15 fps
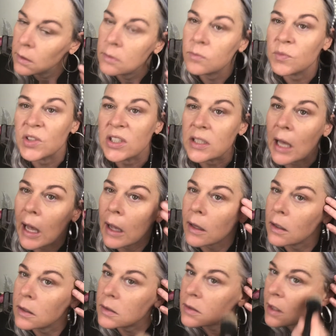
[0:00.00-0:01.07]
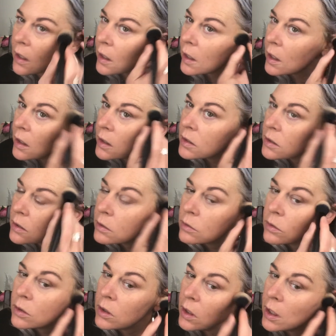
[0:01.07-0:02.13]
silence, I guess.
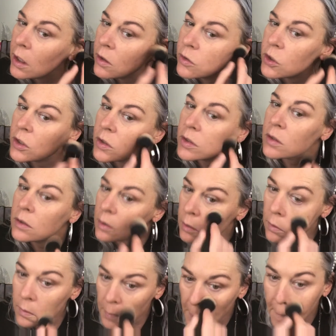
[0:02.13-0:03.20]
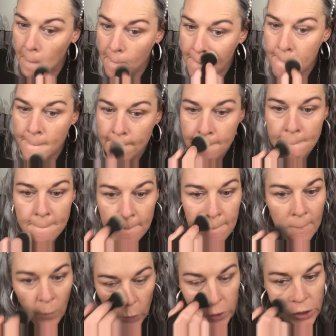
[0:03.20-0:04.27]
Just,
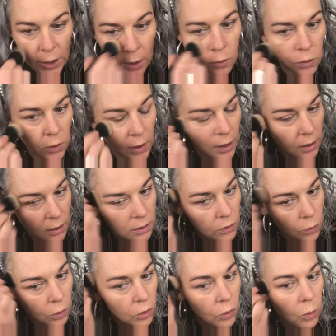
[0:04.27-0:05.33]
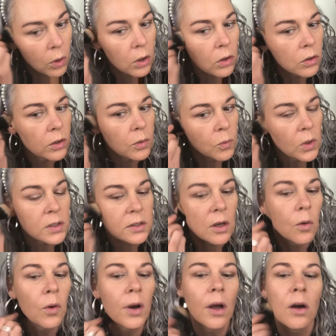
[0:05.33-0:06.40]
which I know you can't ignore the world and what's
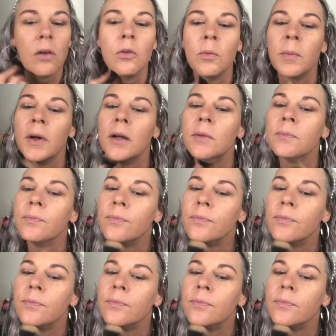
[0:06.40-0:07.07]
going on, but